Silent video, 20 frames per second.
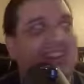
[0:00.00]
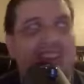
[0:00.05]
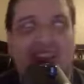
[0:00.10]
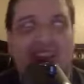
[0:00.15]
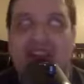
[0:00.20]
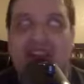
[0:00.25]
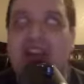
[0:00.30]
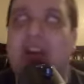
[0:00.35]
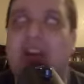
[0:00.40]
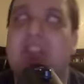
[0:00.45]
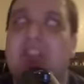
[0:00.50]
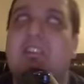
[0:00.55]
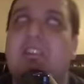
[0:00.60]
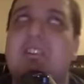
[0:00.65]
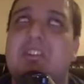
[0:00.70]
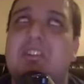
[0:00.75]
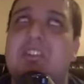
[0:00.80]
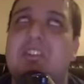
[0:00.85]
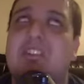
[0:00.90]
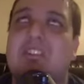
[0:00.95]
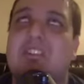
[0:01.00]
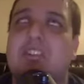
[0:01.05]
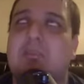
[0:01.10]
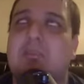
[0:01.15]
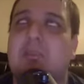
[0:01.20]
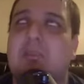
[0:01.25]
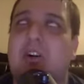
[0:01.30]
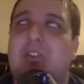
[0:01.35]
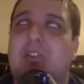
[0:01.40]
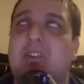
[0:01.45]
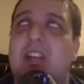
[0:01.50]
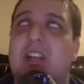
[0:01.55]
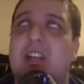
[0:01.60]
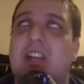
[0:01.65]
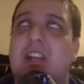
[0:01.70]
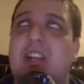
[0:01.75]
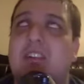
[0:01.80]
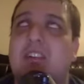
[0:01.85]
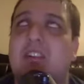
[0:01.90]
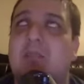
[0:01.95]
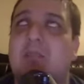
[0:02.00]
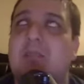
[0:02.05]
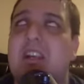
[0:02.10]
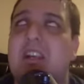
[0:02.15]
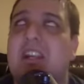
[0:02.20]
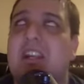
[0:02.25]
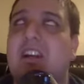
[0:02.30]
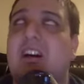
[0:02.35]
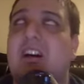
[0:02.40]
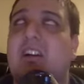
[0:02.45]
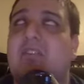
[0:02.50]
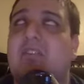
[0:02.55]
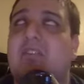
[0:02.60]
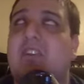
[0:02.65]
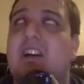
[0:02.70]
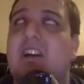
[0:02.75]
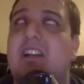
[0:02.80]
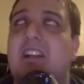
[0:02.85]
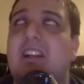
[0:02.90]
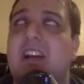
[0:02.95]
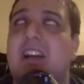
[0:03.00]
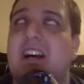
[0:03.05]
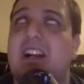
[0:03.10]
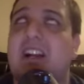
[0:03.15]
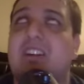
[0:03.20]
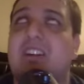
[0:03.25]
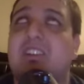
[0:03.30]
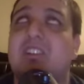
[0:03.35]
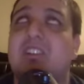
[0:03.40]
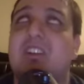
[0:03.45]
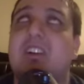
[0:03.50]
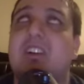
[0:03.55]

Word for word: No, no, it's just a small thing. You know, the media are fucking liars.